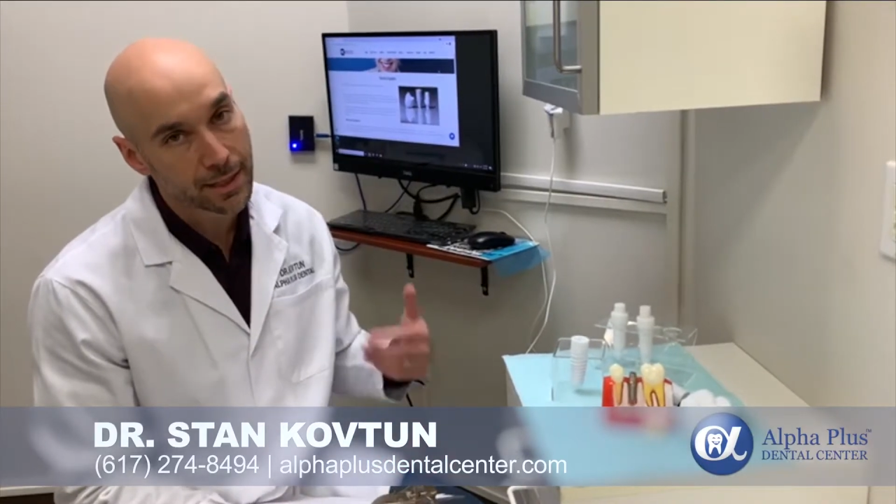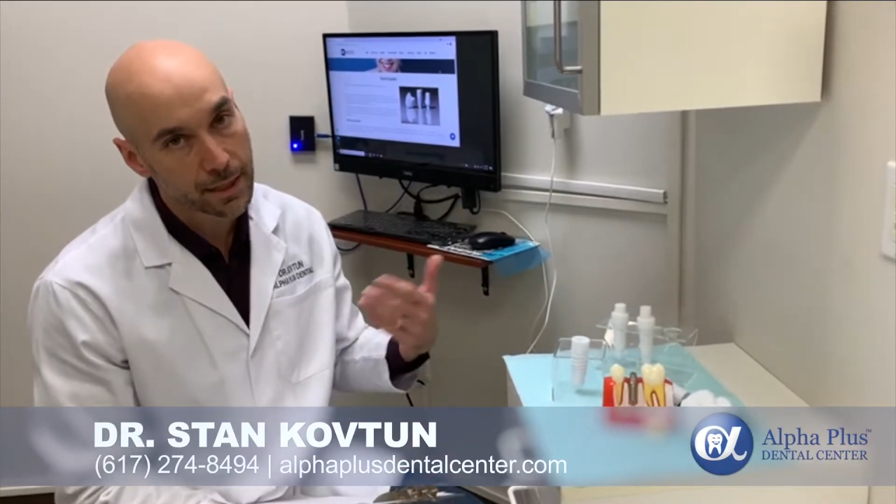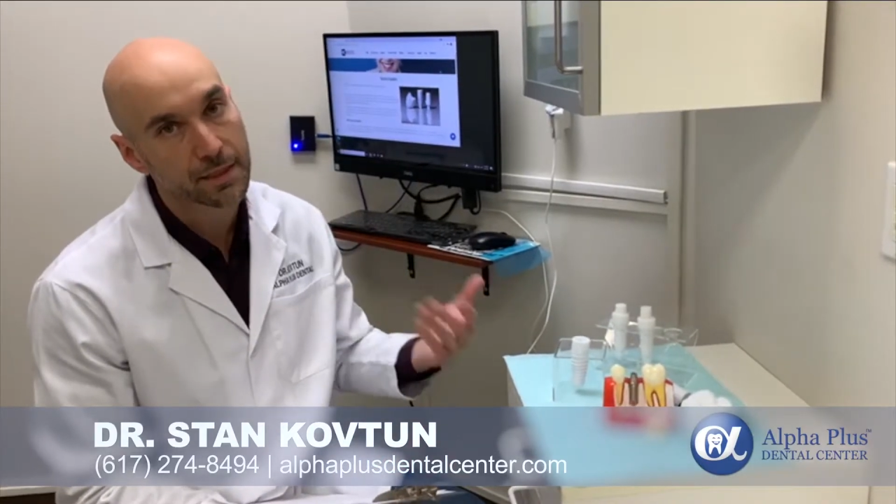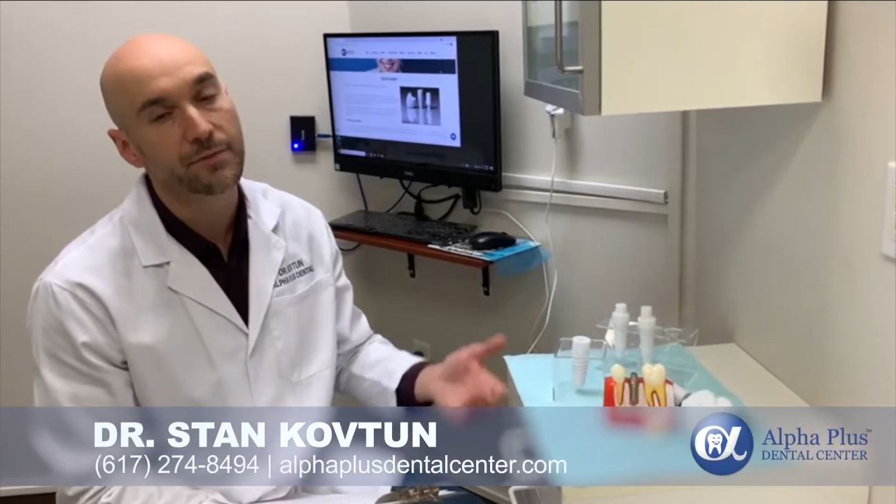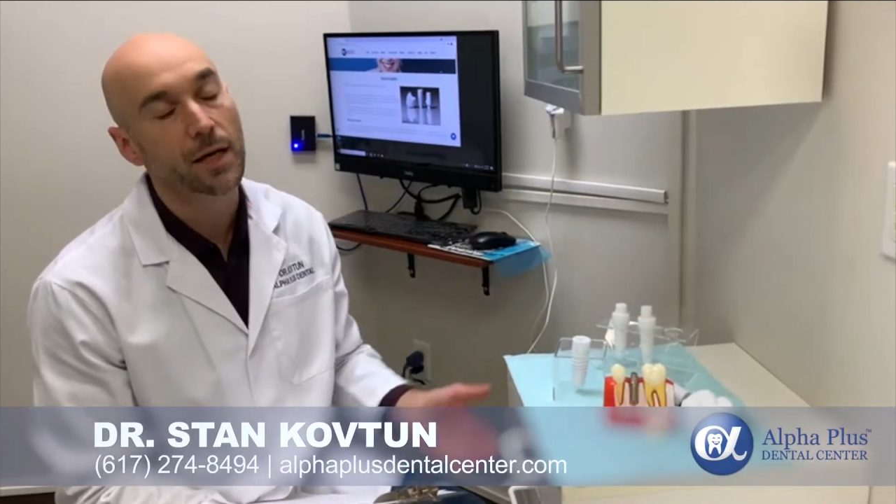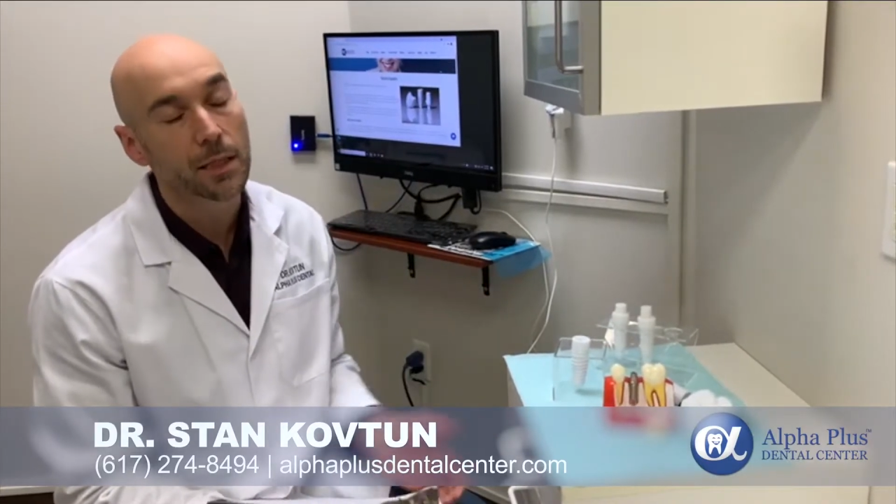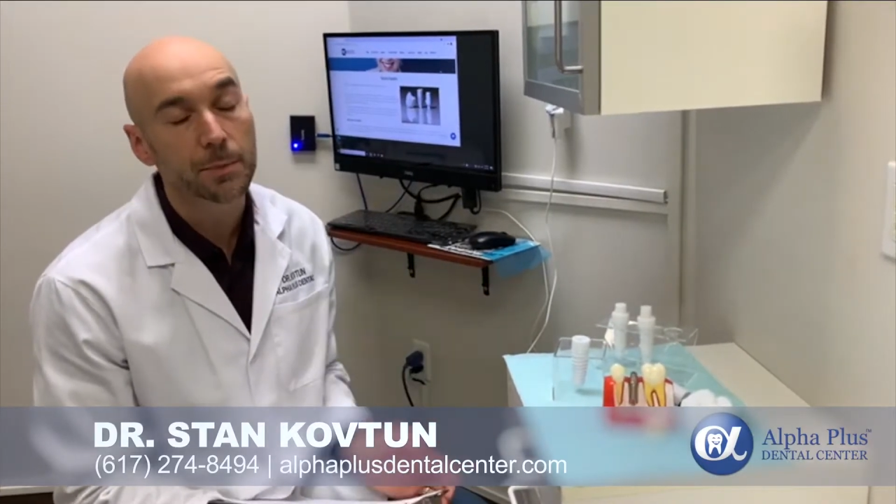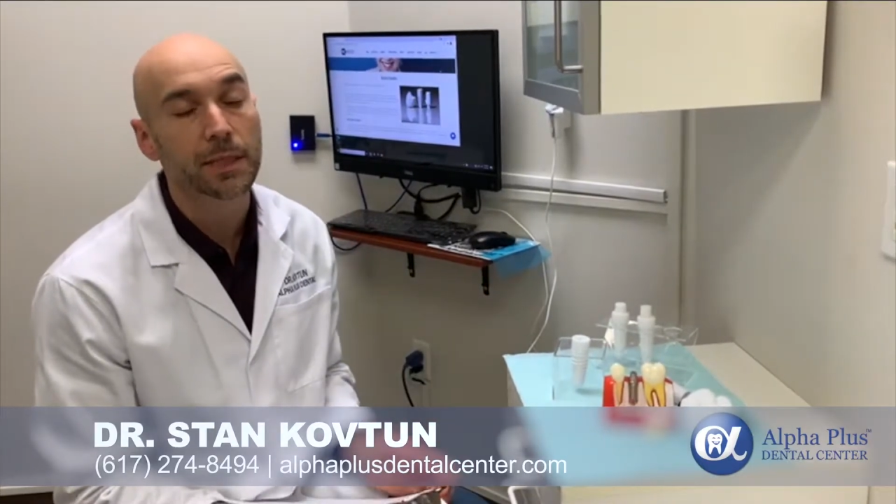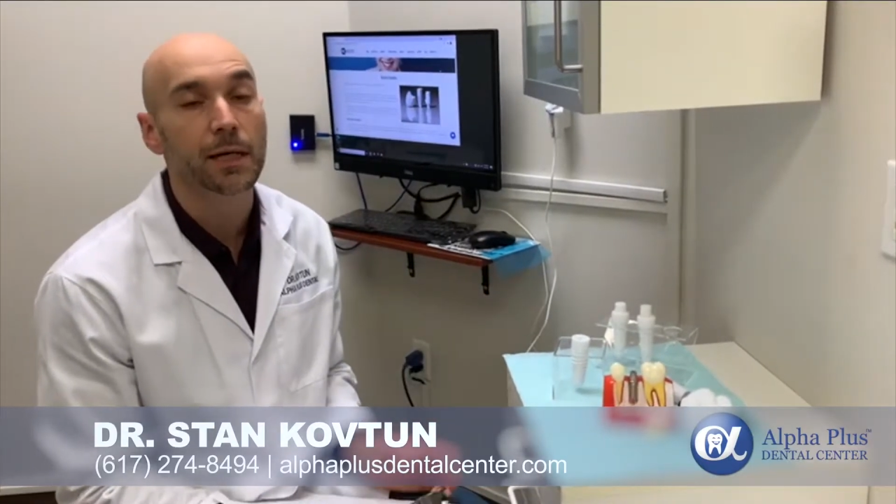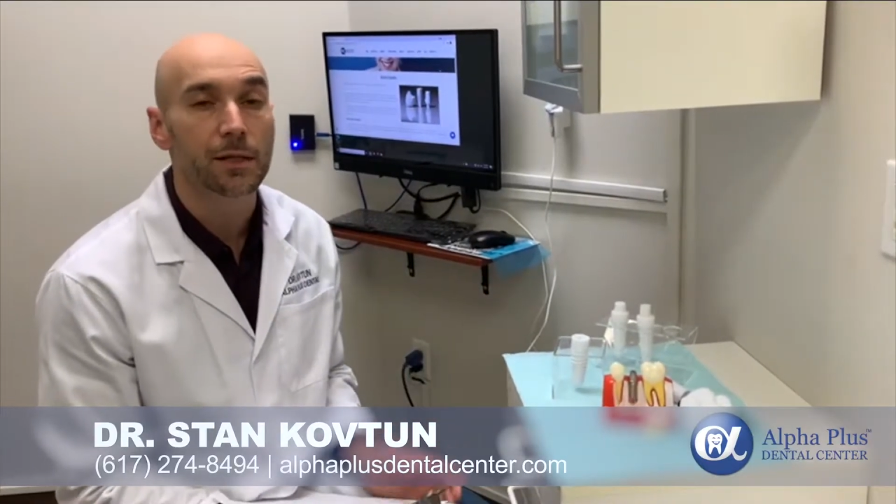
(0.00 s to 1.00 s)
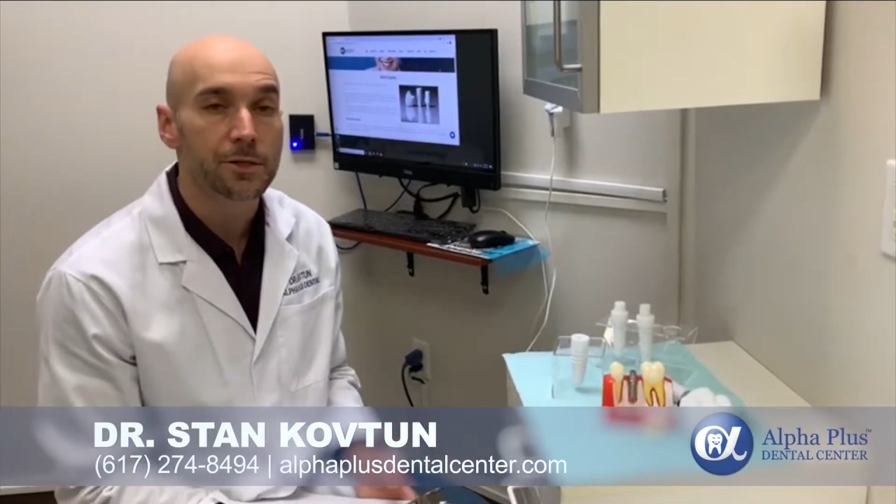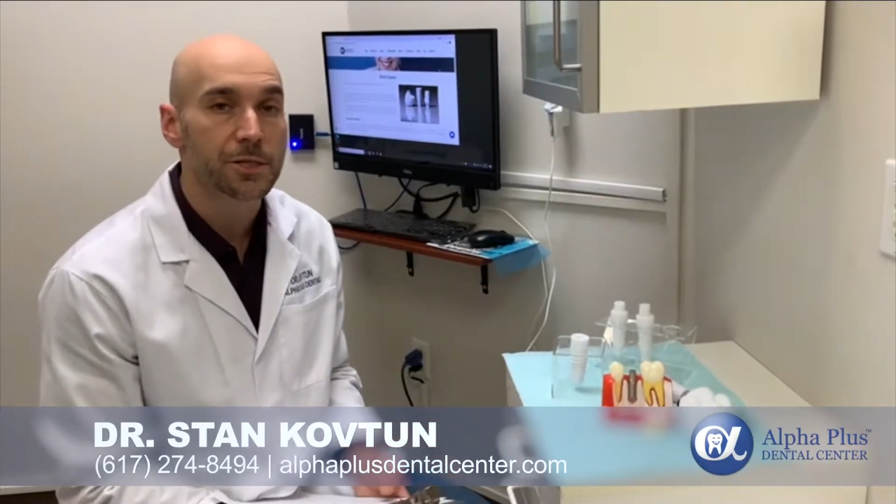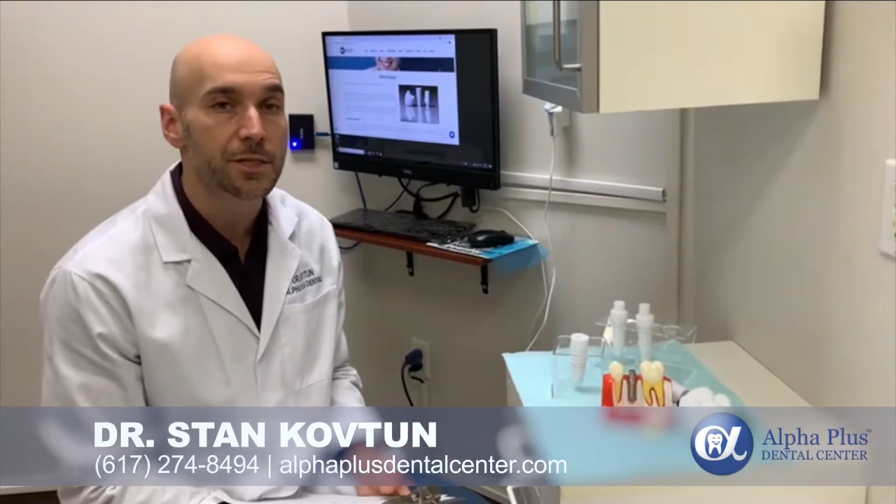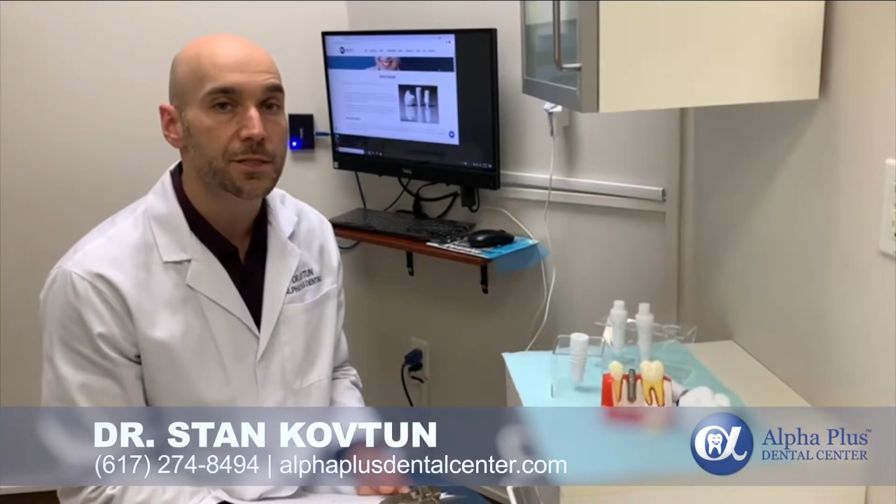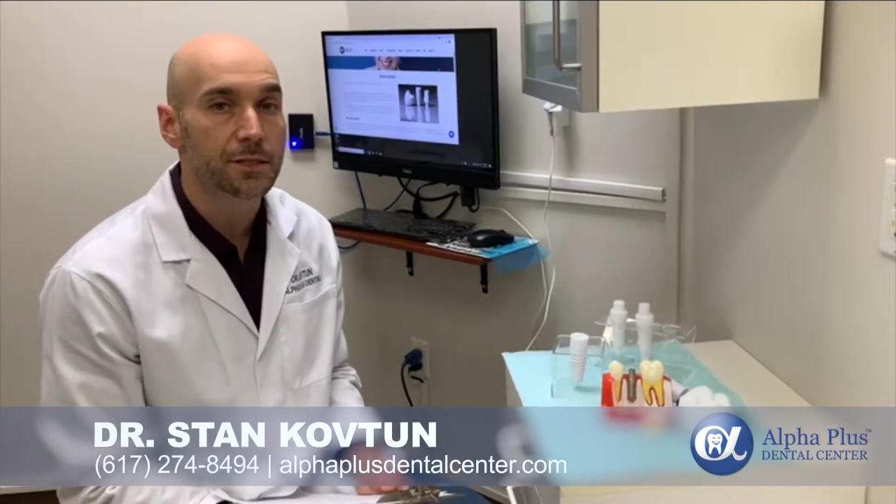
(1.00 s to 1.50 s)
can develop an
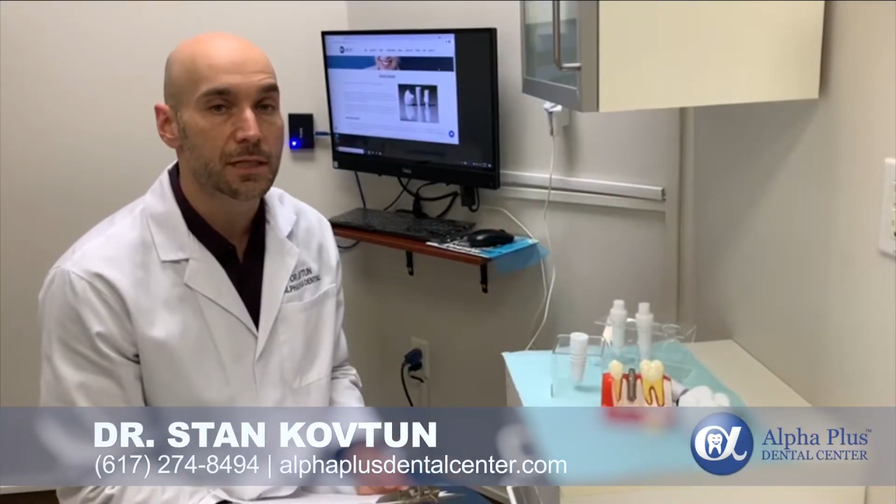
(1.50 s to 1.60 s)
allergy to